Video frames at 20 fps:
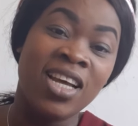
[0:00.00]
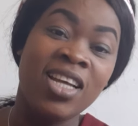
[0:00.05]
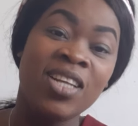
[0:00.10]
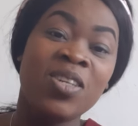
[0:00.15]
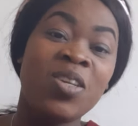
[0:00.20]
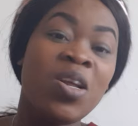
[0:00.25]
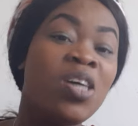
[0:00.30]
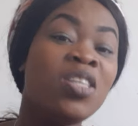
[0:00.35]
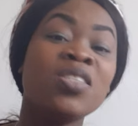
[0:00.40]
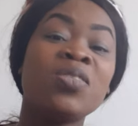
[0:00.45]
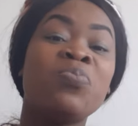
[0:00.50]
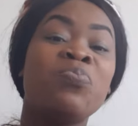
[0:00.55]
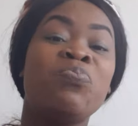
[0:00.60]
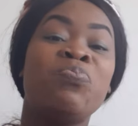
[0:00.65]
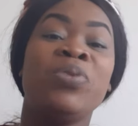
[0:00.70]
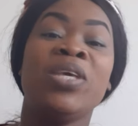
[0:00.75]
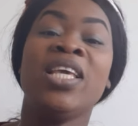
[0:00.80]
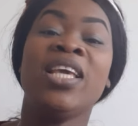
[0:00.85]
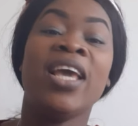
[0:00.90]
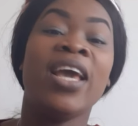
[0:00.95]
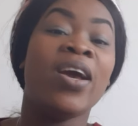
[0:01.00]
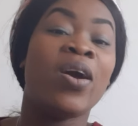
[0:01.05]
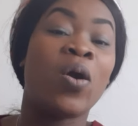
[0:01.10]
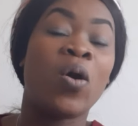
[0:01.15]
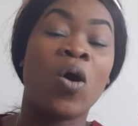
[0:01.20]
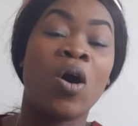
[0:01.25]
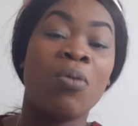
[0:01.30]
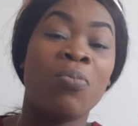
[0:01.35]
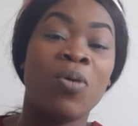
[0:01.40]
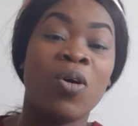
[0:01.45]
Don't be a
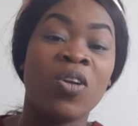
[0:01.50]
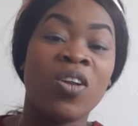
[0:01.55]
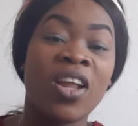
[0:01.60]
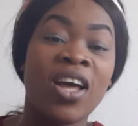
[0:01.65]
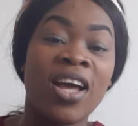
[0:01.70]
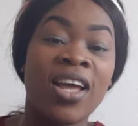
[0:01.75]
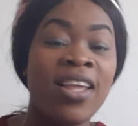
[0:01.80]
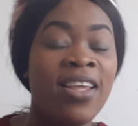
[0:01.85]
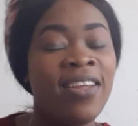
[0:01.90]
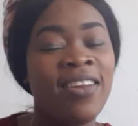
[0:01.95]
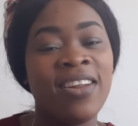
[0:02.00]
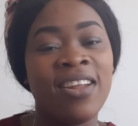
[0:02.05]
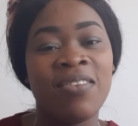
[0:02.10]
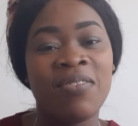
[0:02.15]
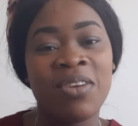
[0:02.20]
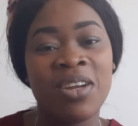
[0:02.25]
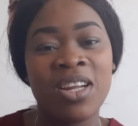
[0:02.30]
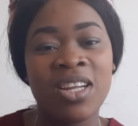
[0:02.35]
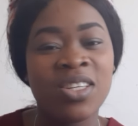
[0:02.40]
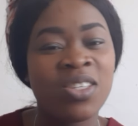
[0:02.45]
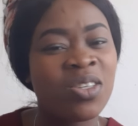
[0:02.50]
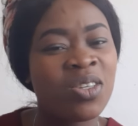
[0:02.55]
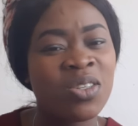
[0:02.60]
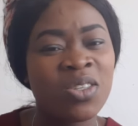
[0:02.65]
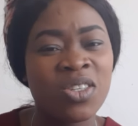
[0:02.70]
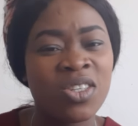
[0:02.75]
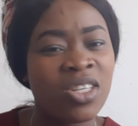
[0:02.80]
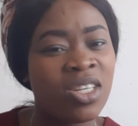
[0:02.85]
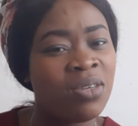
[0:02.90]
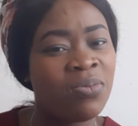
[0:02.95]
commoner in a
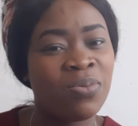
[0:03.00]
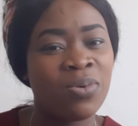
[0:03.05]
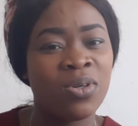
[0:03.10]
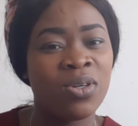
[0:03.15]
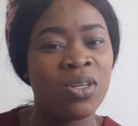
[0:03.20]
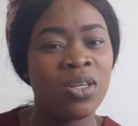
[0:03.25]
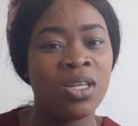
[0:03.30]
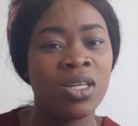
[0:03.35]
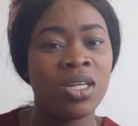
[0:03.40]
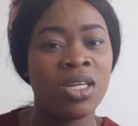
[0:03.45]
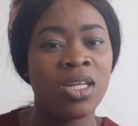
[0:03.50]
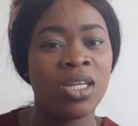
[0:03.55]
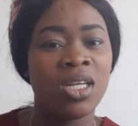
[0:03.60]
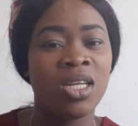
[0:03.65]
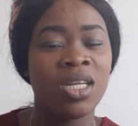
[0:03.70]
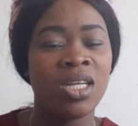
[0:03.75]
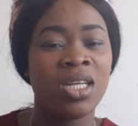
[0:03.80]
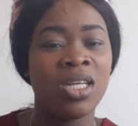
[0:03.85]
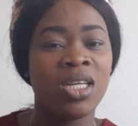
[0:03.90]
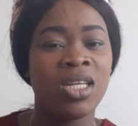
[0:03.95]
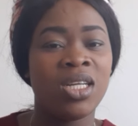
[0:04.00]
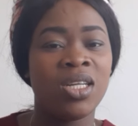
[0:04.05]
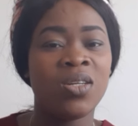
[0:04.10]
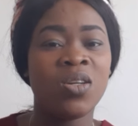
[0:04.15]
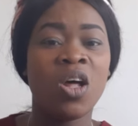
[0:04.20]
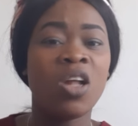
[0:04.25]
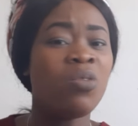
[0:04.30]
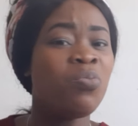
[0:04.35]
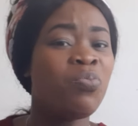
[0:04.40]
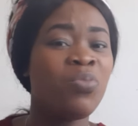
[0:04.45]
relationship.
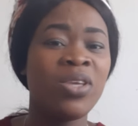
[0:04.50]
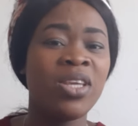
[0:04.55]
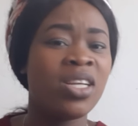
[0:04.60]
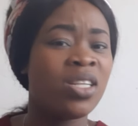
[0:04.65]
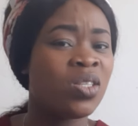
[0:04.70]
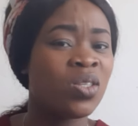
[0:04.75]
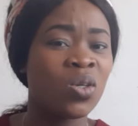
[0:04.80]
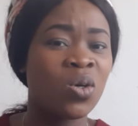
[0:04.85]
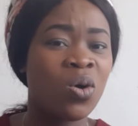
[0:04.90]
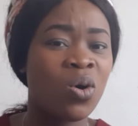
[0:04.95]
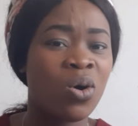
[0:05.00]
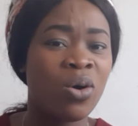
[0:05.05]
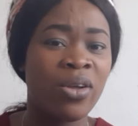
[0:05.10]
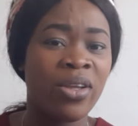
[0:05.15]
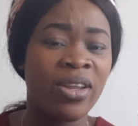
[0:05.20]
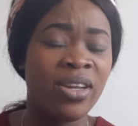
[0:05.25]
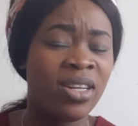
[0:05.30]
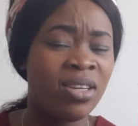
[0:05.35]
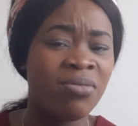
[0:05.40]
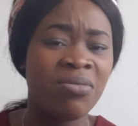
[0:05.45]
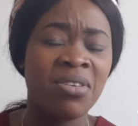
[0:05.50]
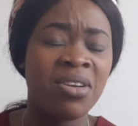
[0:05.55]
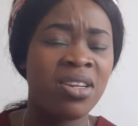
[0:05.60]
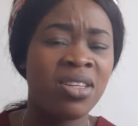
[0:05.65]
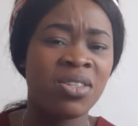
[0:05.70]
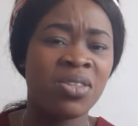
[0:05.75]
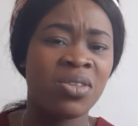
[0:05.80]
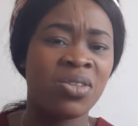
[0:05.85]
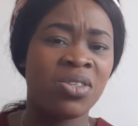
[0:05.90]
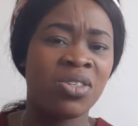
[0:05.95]
Don't be a toy in a
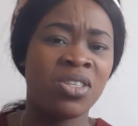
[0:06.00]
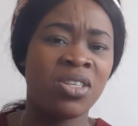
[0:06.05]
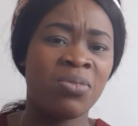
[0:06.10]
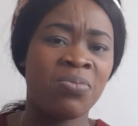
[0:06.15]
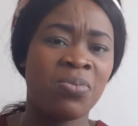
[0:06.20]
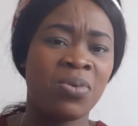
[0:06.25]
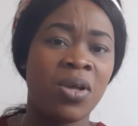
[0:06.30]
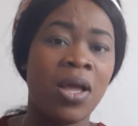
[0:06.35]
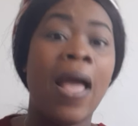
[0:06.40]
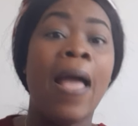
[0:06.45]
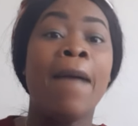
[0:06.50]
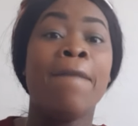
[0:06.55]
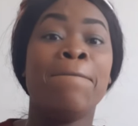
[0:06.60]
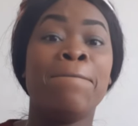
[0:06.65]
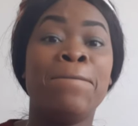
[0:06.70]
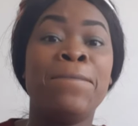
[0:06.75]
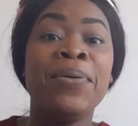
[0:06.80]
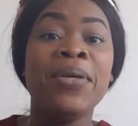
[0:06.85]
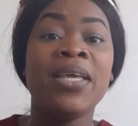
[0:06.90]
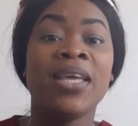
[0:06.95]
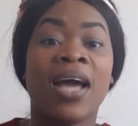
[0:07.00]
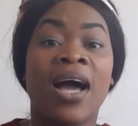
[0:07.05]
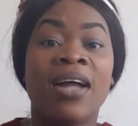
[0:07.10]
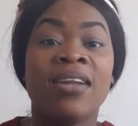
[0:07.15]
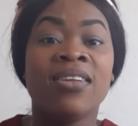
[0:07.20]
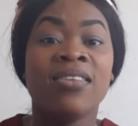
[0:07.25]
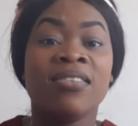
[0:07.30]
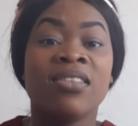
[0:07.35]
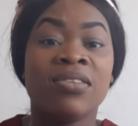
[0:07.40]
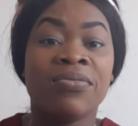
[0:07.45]
relationship. Be
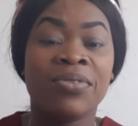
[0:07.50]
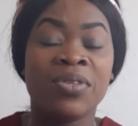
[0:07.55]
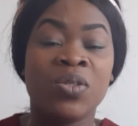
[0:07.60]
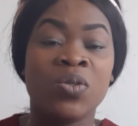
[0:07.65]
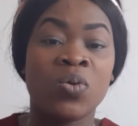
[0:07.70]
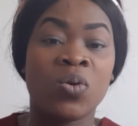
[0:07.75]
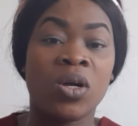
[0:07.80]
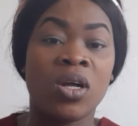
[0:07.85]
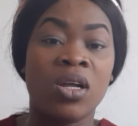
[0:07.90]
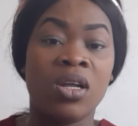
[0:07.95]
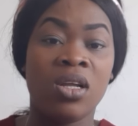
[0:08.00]
an individual.